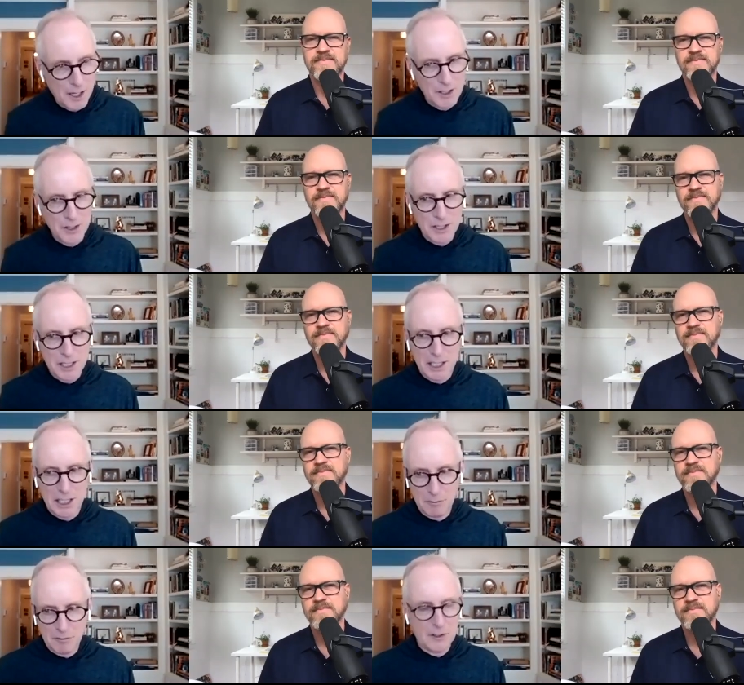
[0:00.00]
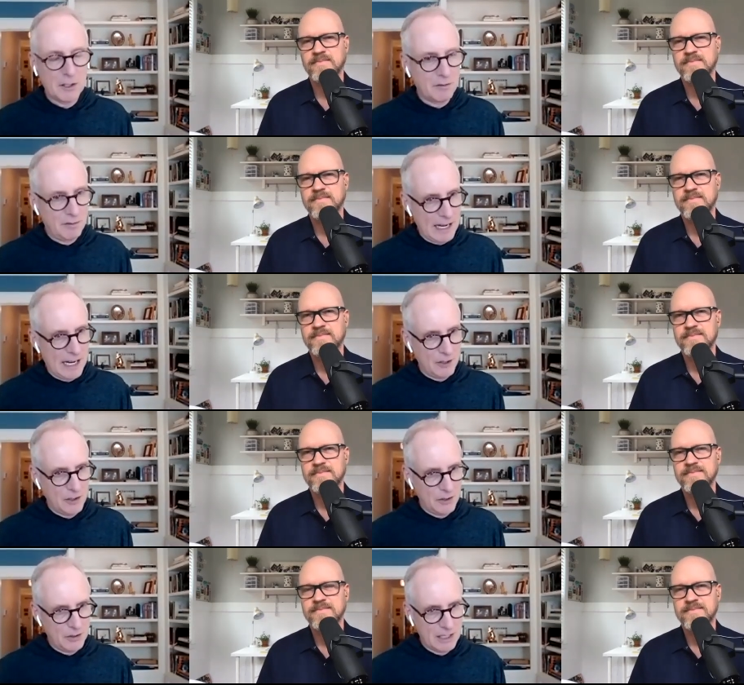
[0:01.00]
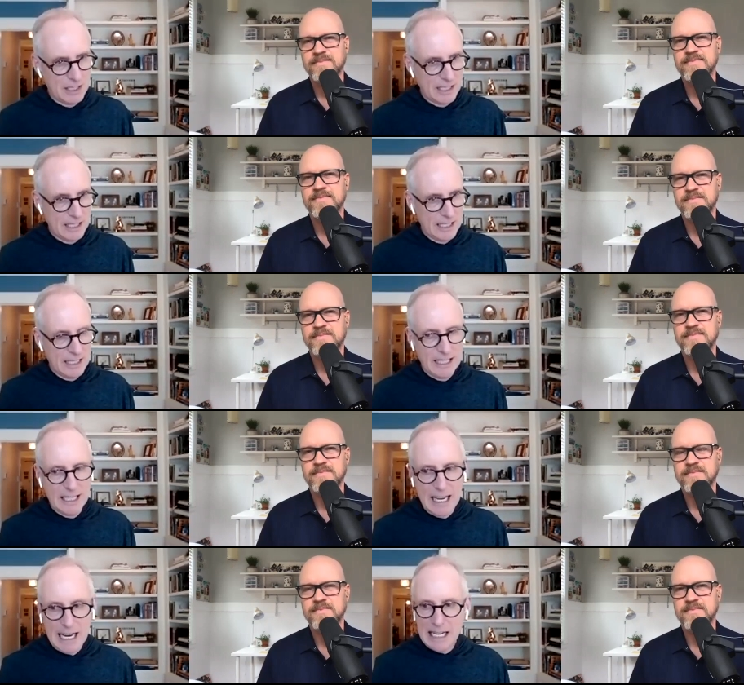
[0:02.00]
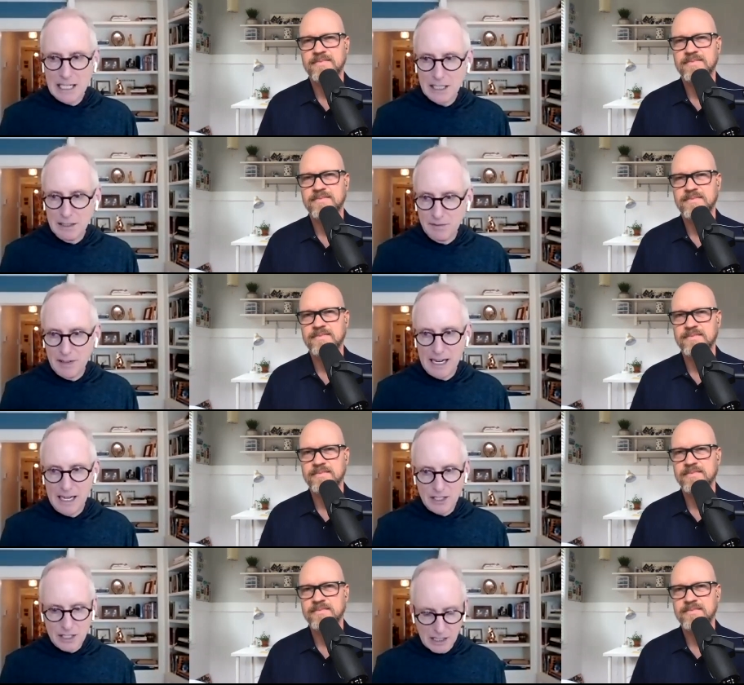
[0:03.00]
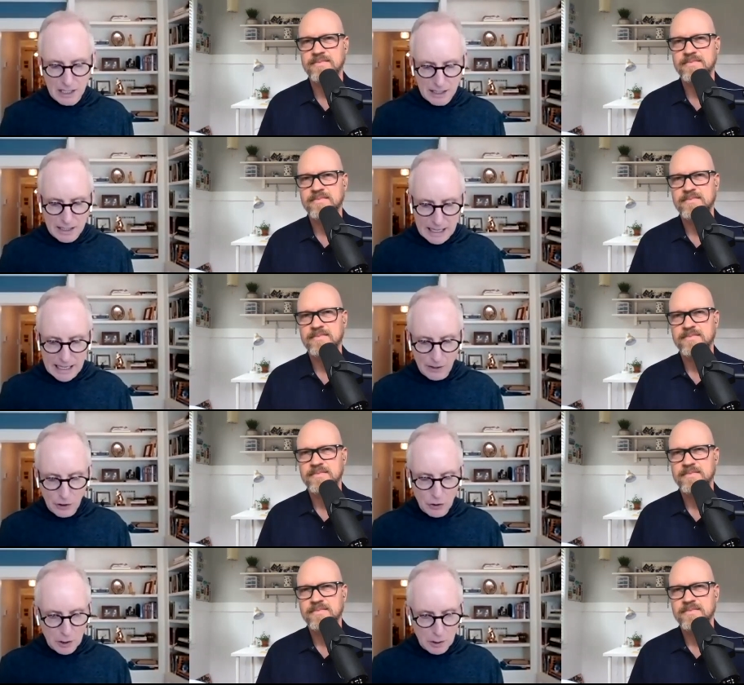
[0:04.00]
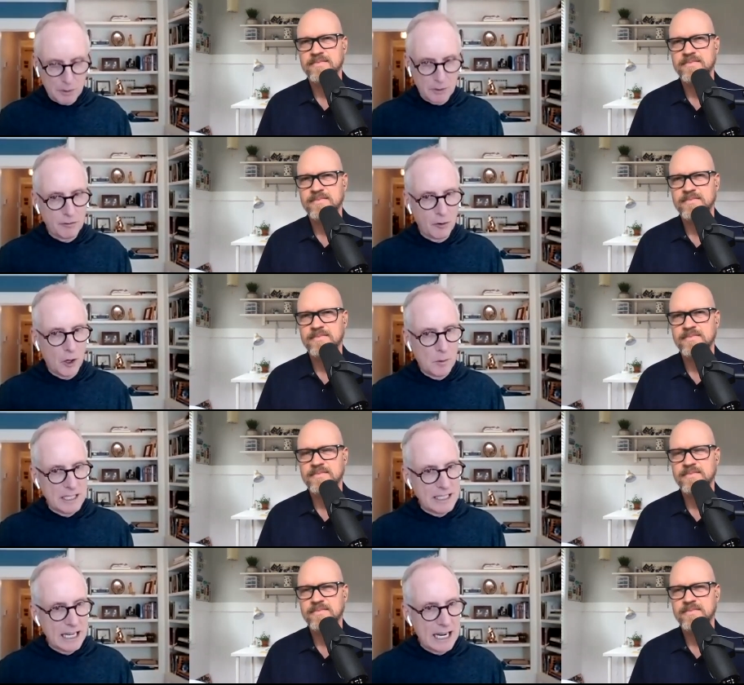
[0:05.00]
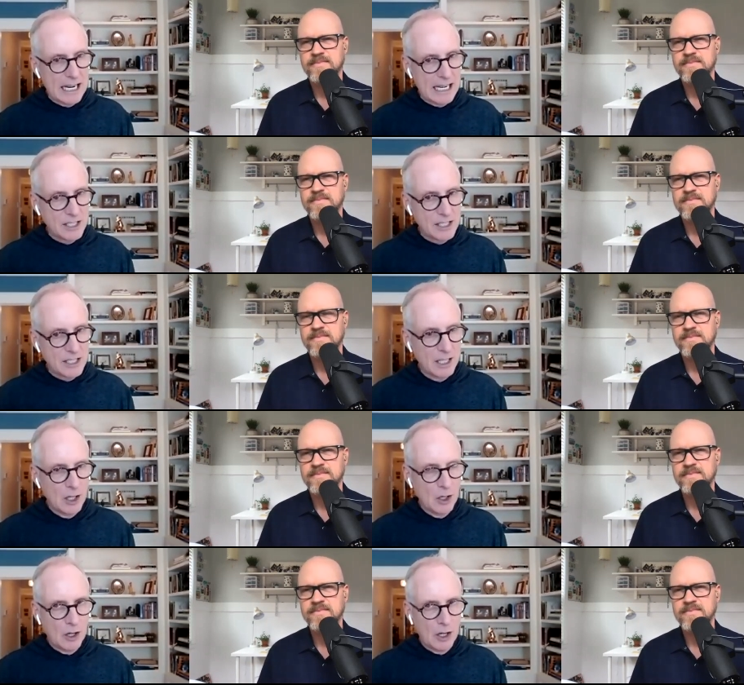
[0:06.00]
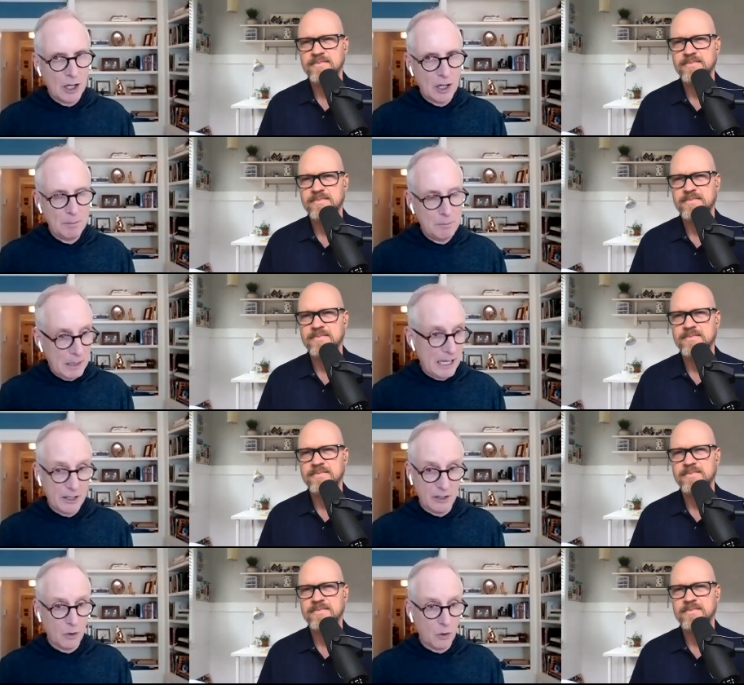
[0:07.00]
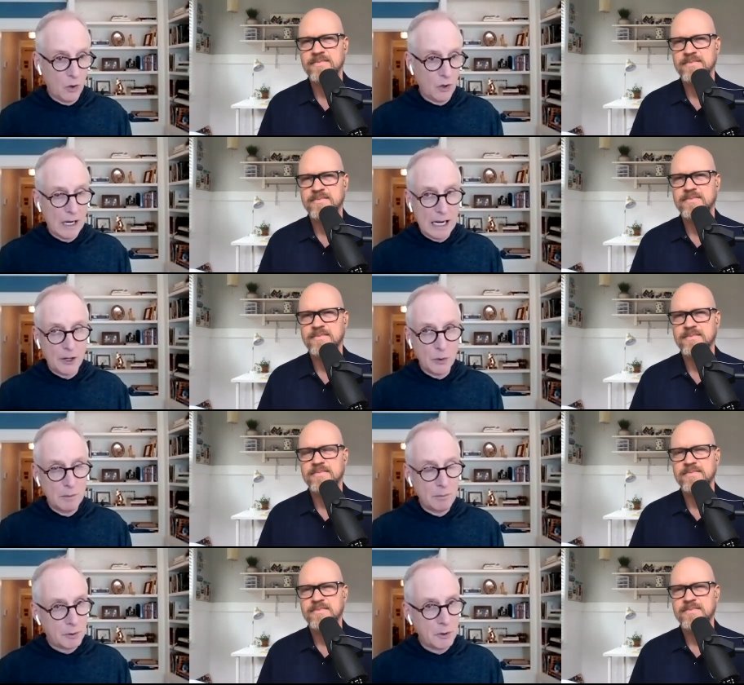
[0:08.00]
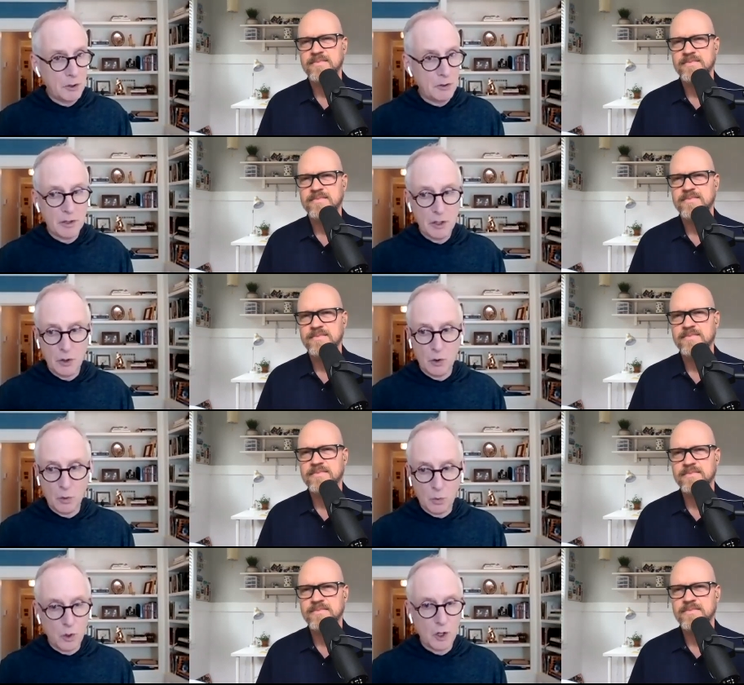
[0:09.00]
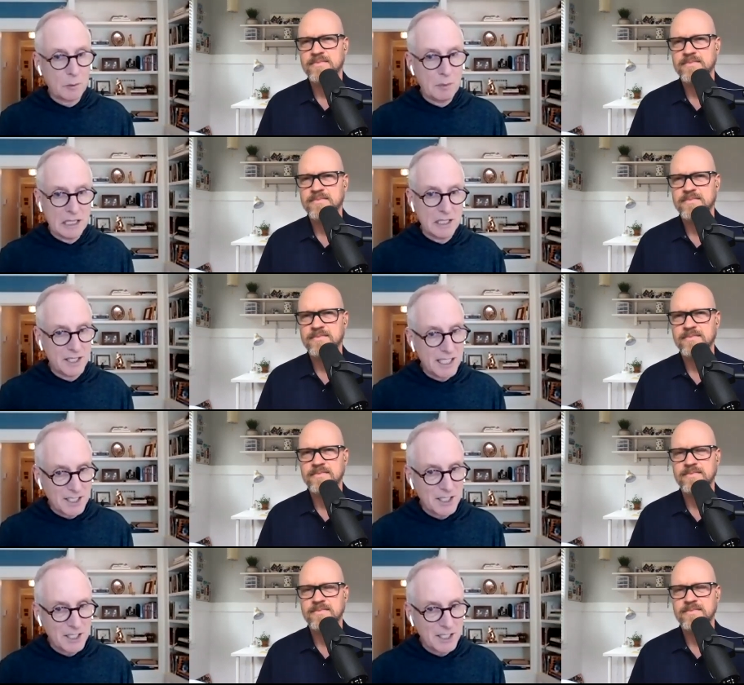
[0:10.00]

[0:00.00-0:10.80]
Speaker 1: your team feel valued, then ask advice on how you can perform a task better or how to improve your work, because this is